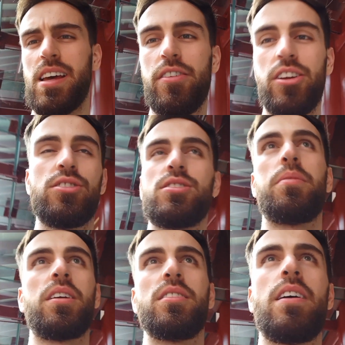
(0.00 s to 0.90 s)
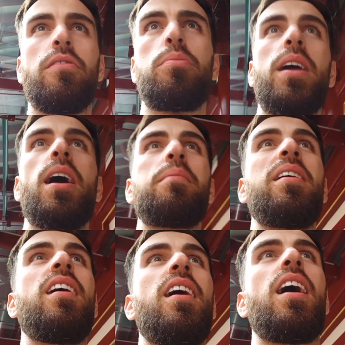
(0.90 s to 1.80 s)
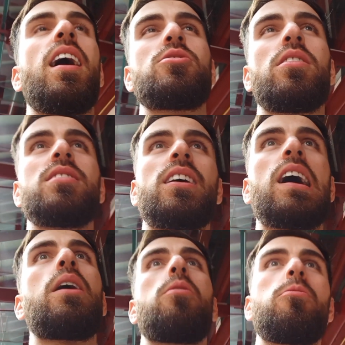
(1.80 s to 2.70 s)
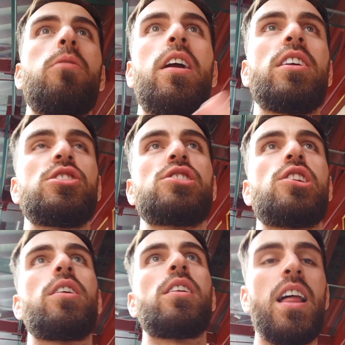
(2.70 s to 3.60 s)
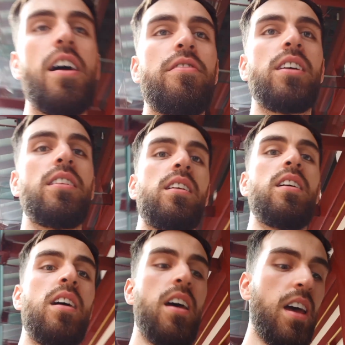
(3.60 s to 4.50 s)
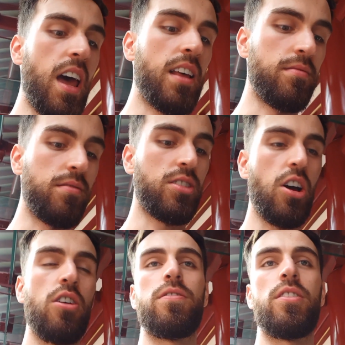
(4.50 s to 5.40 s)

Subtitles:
or something, 7 p.m. And so I was like, why don't I just go at 11 and go for the